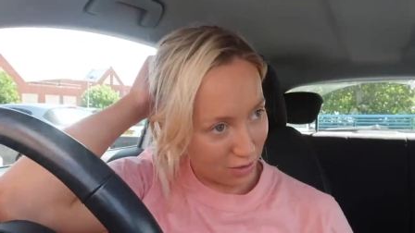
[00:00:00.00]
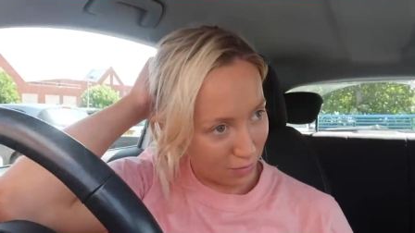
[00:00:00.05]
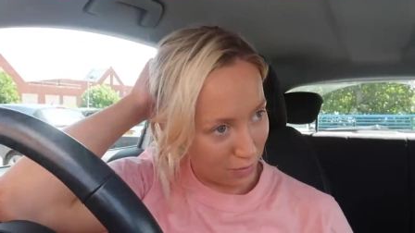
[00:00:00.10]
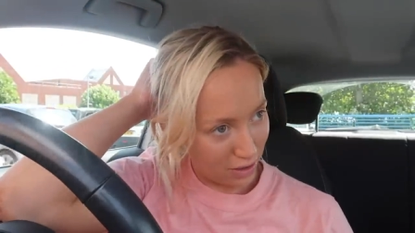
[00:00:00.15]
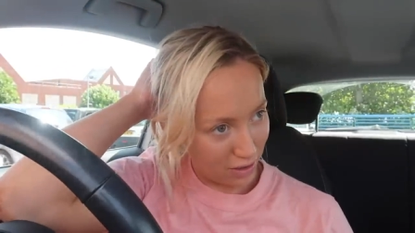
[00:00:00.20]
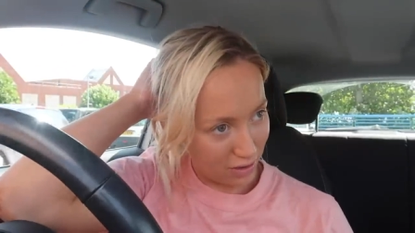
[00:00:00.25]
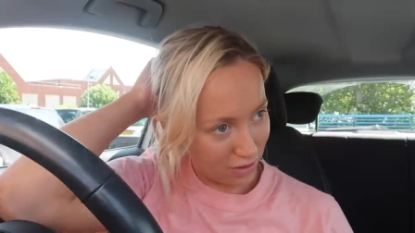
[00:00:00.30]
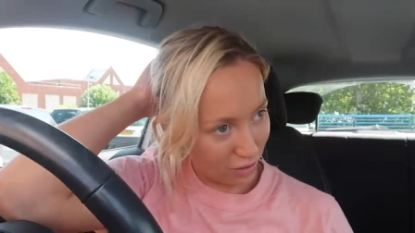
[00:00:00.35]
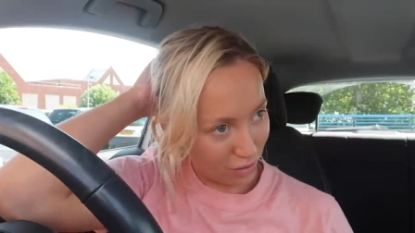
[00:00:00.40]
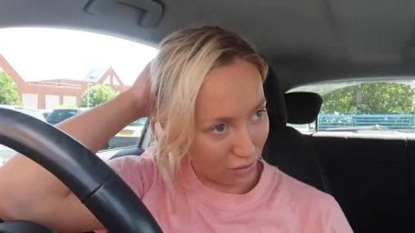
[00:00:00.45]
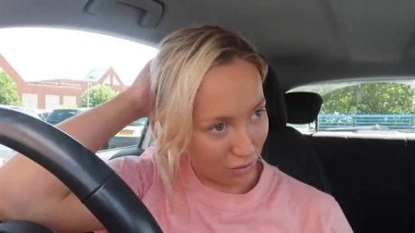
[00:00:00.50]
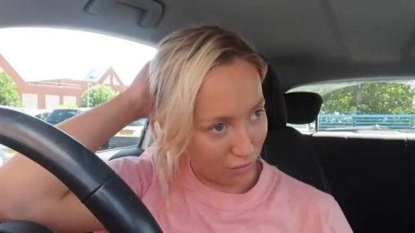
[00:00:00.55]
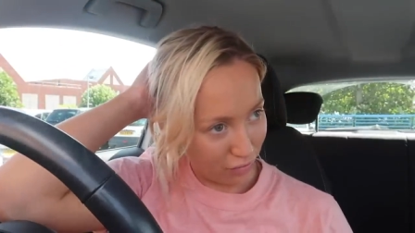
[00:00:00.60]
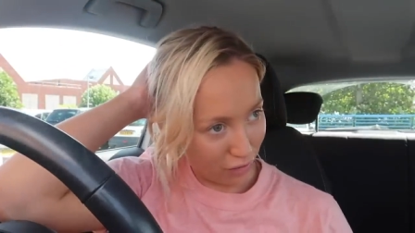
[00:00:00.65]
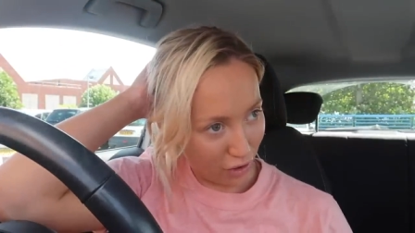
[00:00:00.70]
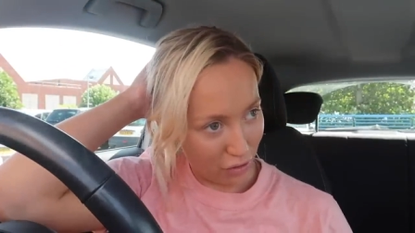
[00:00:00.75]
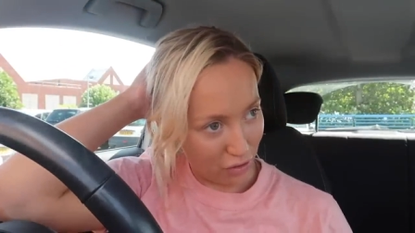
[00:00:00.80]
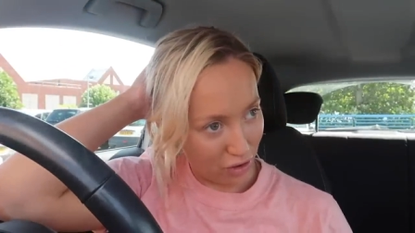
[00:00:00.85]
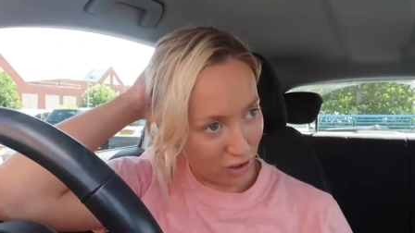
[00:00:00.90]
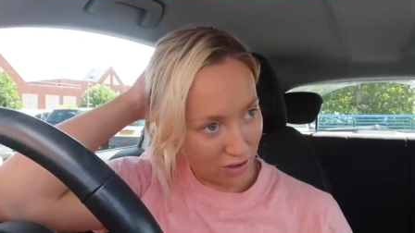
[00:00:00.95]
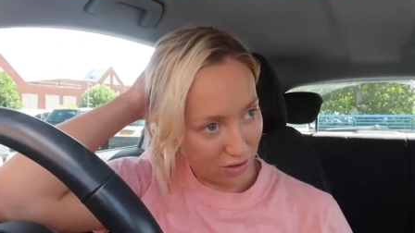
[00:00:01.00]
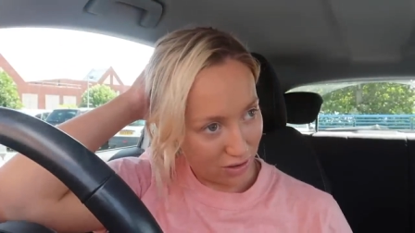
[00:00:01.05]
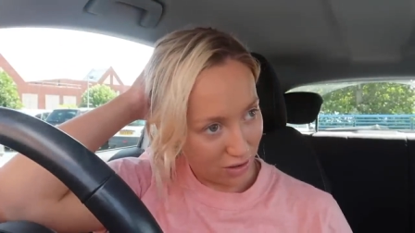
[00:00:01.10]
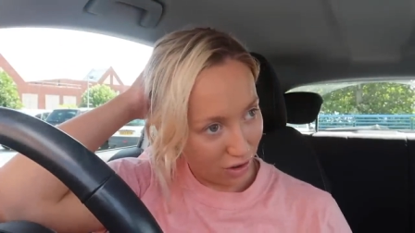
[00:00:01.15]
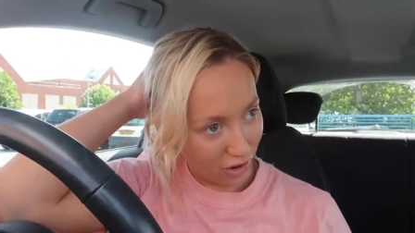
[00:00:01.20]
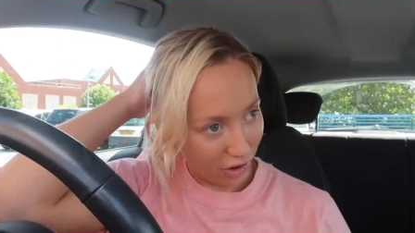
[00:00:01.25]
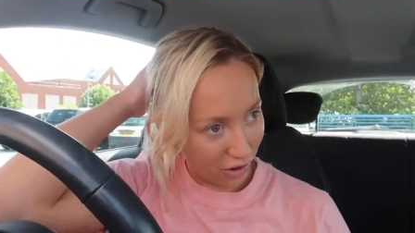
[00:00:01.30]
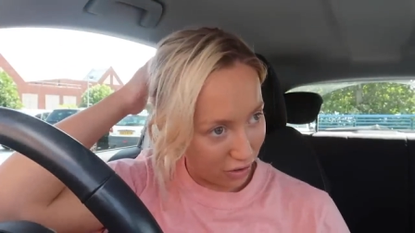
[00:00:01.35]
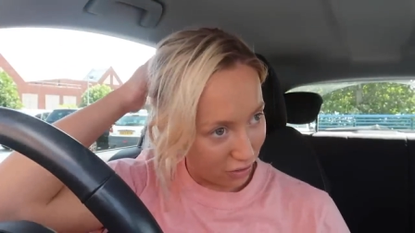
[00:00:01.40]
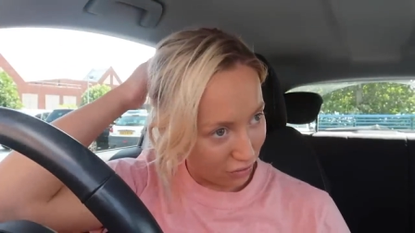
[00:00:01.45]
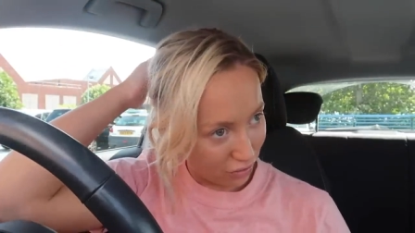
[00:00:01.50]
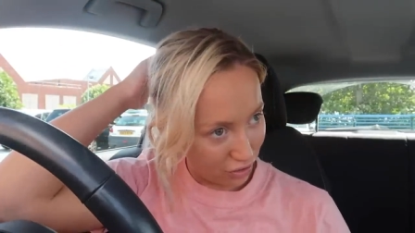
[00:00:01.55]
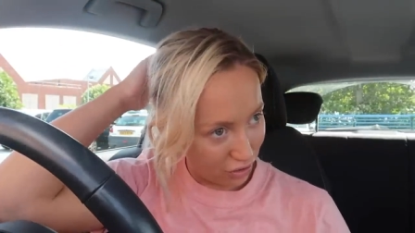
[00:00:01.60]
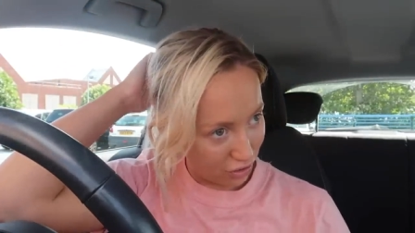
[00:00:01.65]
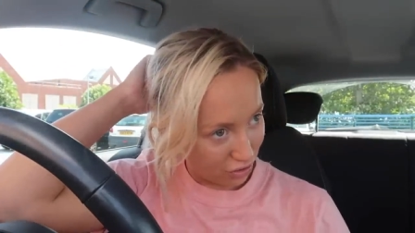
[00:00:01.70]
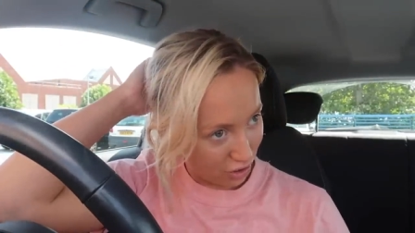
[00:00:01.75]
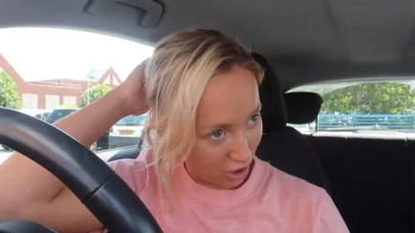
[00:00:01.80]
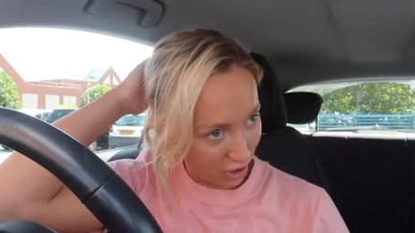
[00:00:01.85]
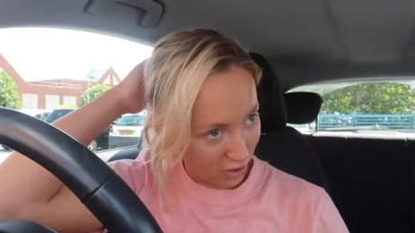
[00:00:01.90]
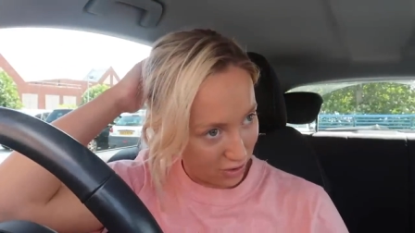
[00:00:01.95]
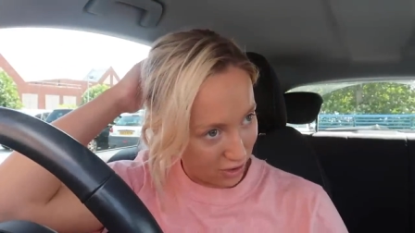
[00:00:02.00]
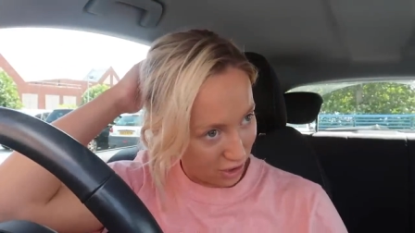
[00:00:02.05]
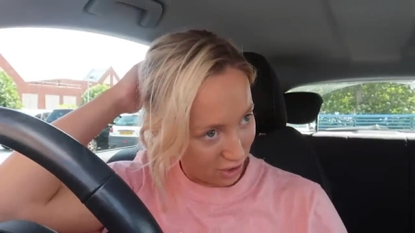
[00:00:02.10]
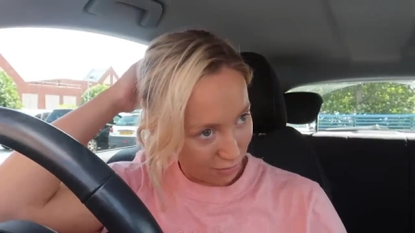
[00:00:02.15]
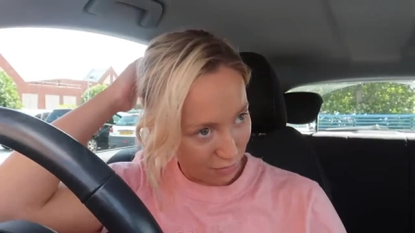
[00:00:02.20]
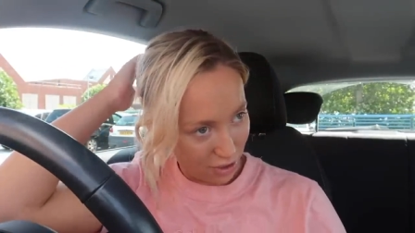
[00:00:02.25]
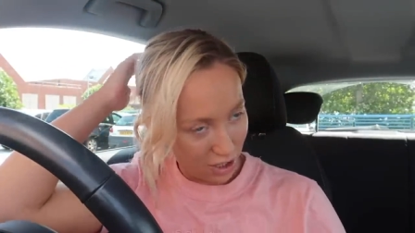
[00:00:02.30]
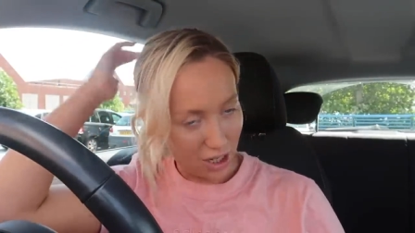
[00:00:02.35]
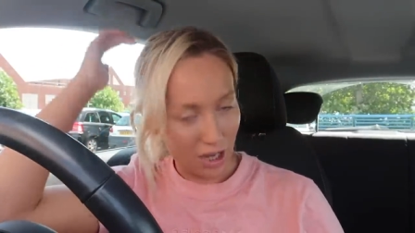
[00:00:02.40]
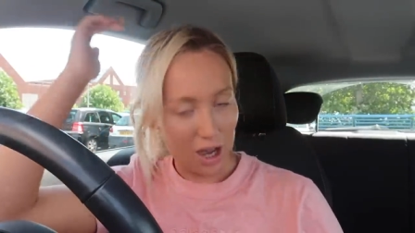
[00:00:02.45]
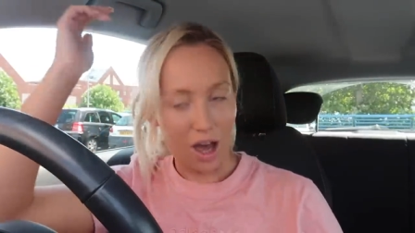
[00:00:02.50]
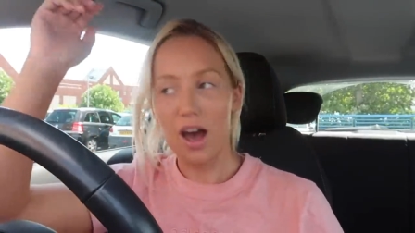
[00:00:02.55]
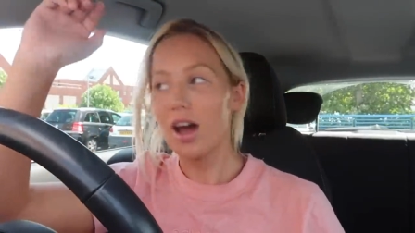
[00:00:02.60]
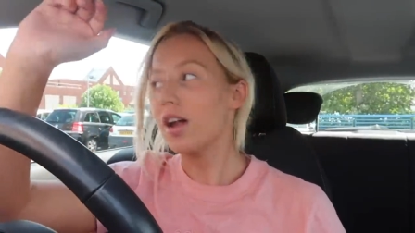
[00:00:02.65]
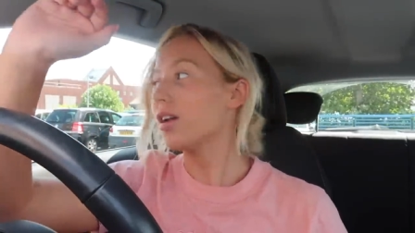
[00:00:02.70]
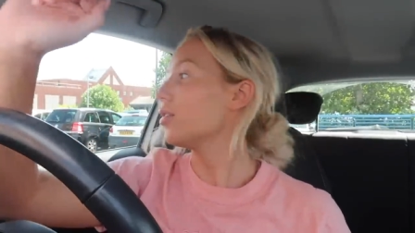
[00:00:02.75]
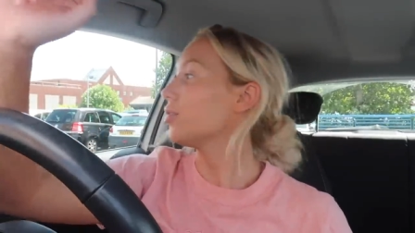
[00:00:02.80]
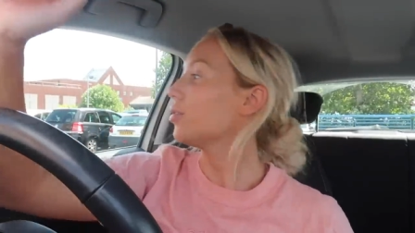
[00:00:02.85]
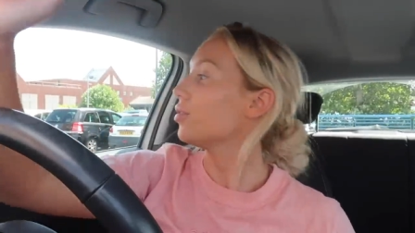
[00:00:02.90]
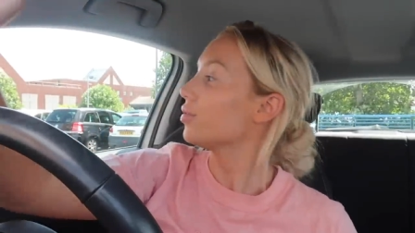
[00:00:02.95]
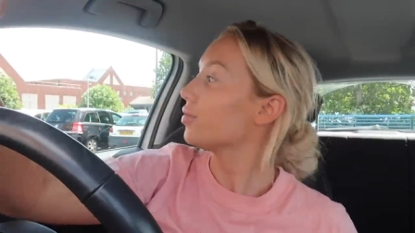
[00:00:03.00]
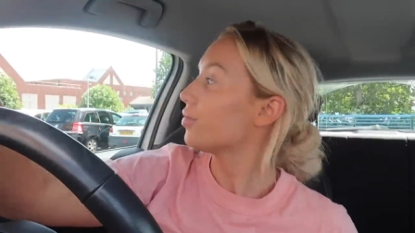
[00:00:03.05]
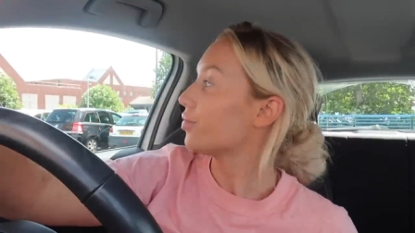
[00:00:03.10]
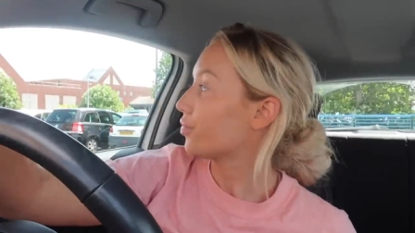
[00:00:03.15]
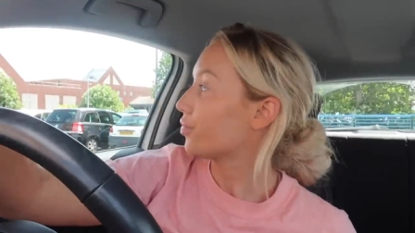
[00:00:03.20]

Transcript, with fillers: to me that's on the phone and it's kind of distracting me hun